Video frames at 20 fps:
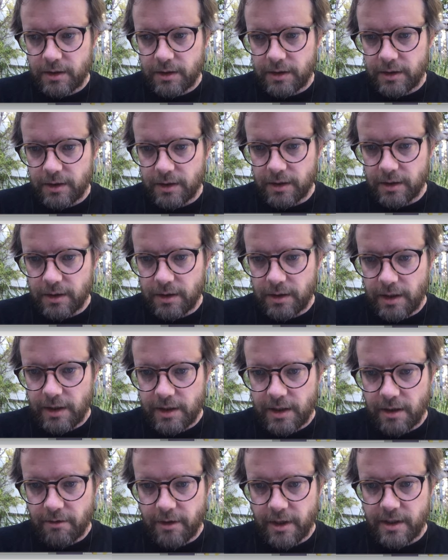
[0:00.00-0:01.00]
So let's
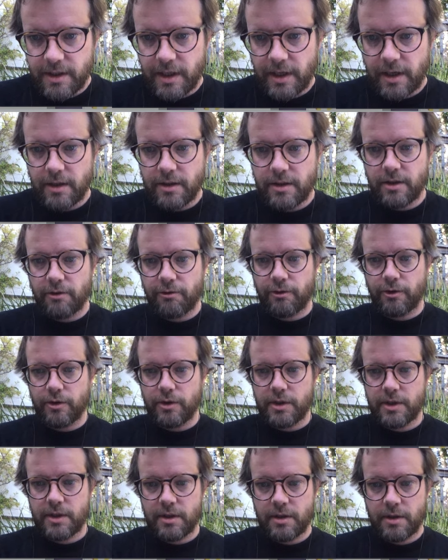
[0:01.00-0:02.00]
give it a second. So
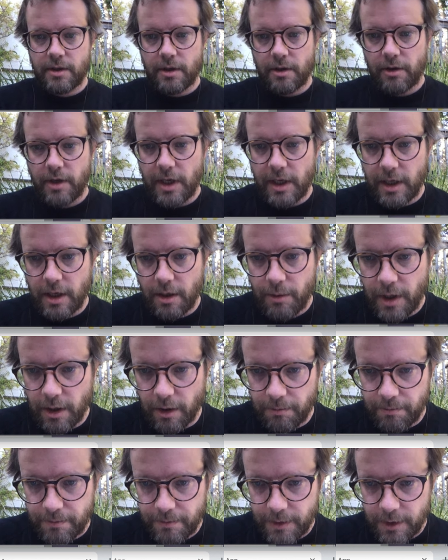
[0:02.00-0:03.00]
first, okay, here we go.
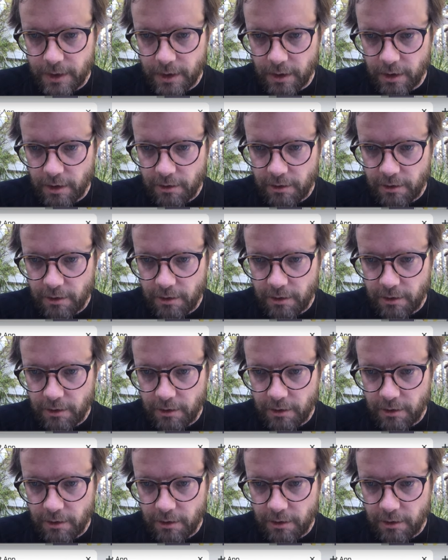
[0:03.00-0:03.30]
So it